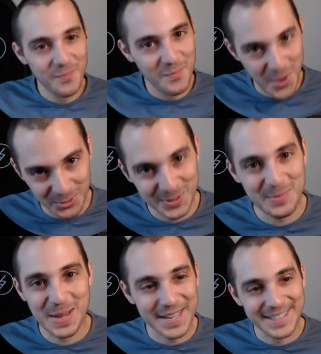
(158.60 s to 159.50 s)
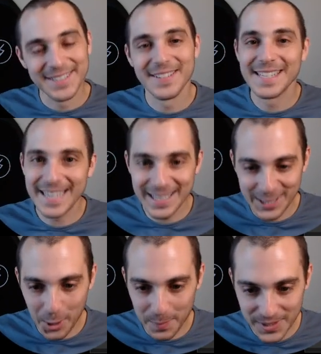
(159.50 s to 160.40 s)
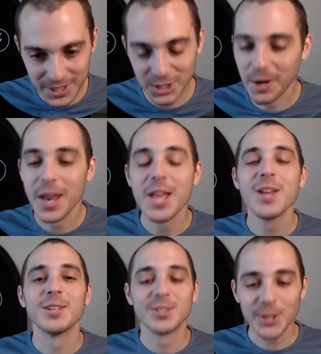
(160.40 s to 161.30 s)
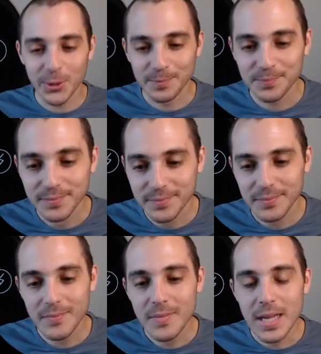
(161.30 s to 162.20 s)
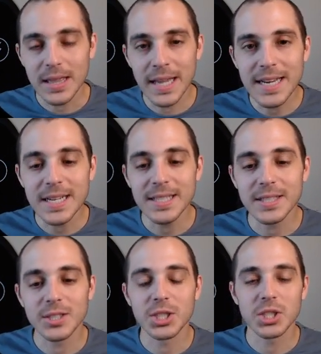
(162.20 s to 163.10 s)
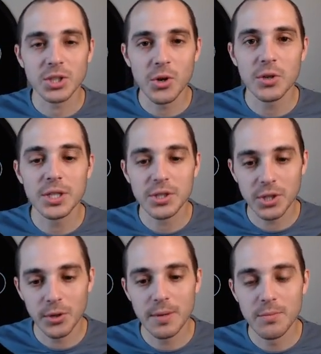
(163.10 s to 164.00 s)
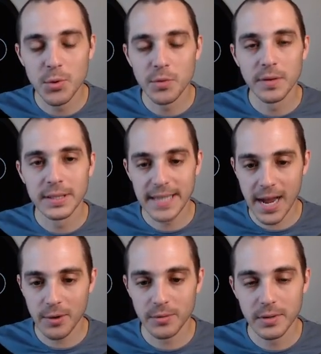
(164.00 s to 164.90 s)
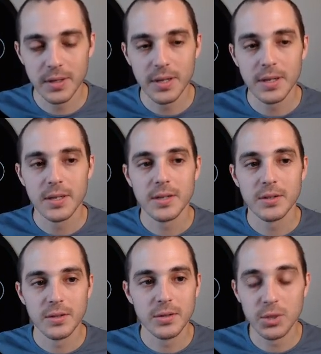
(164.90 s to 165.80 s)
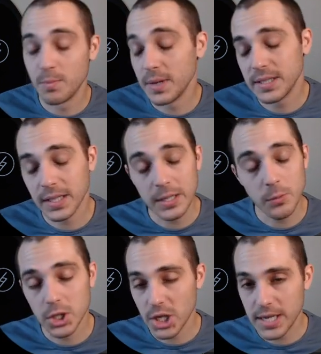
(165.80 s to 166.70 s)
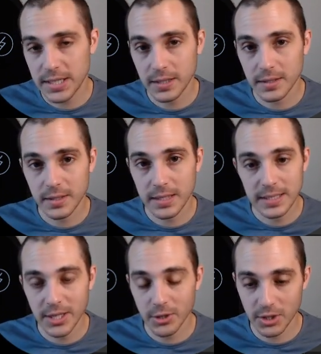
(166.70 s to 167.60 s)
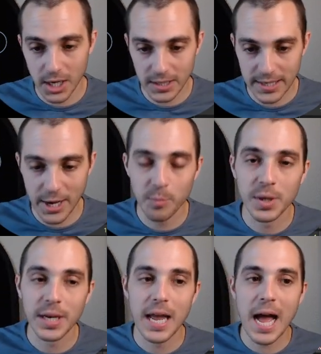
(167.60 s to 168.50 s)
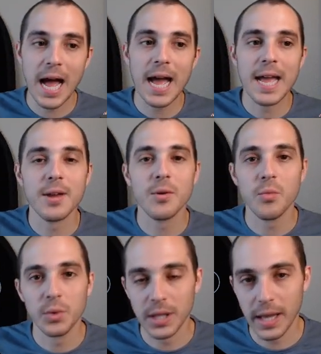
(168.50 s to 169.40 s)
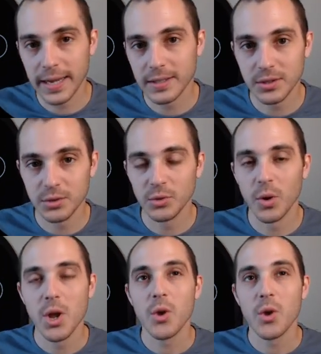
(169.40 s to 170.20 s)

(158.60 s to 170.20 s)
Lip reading: mostly because of this Intel position. So let us slowly move down. Basically, we're chasing the Intel stock down, but I would like to